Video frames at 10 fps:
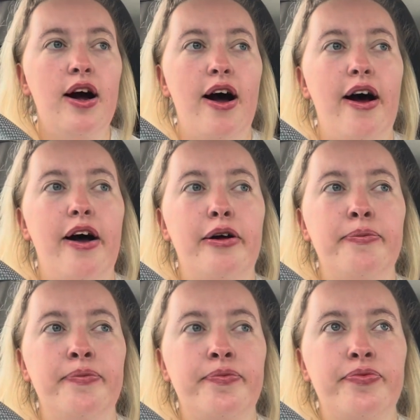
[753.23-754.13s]

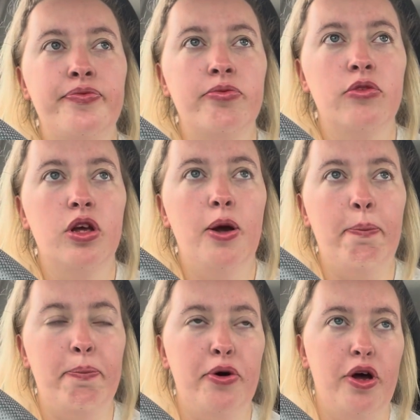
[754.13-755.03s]

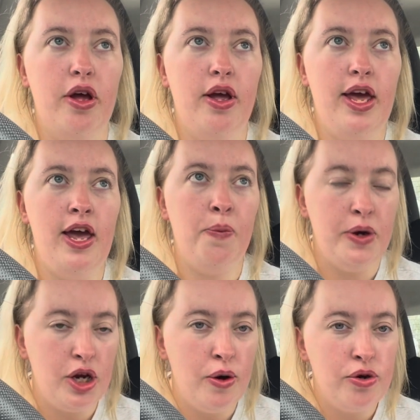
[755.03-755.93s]
But if we
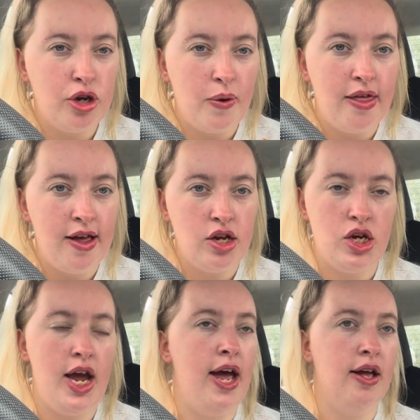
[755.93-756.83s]
don't do it this
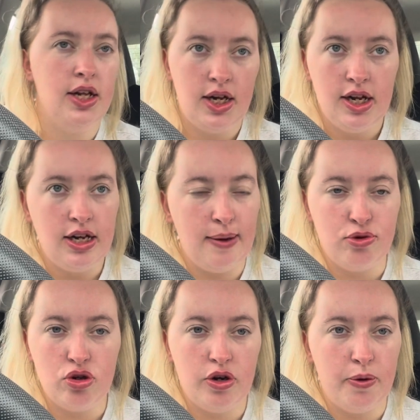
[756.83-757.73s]
year, I'm
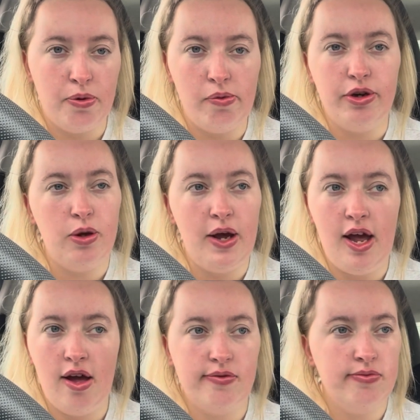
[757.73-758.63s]
sure I'll probably do it
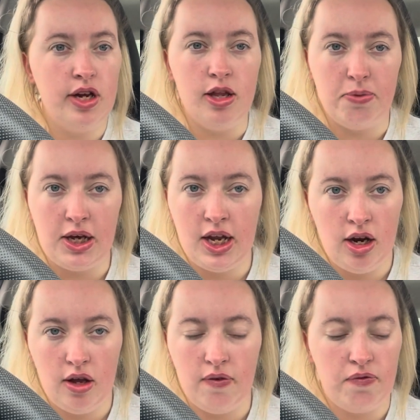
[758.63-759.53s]
at the
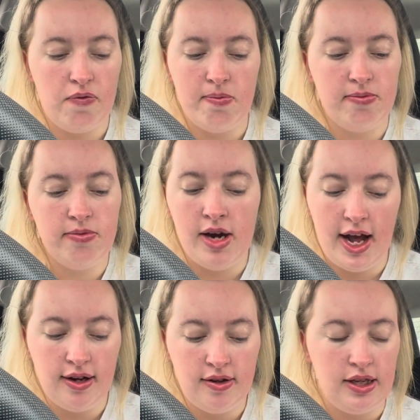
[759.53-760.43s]
beginning of
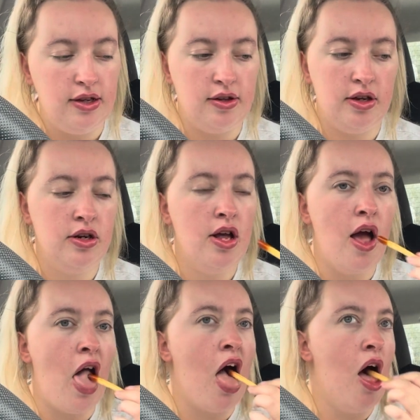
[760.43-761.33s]
next season.
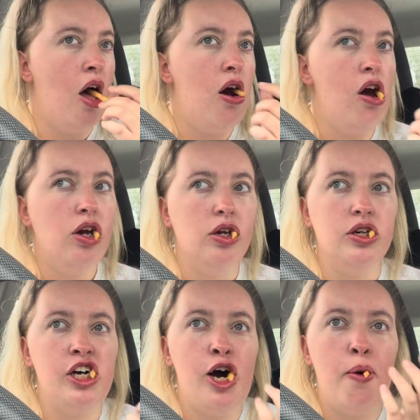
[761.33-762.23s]

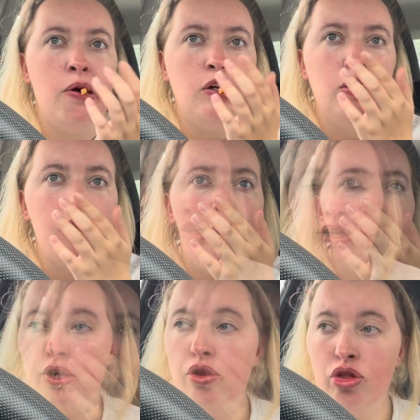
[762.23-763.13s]

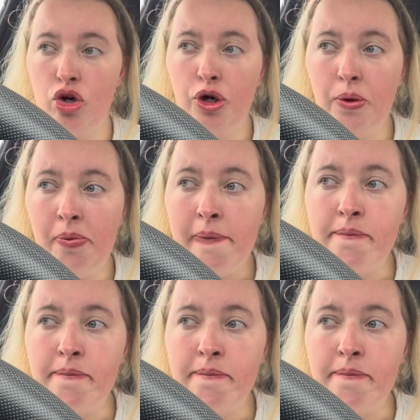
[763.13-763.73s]
To Thorpe,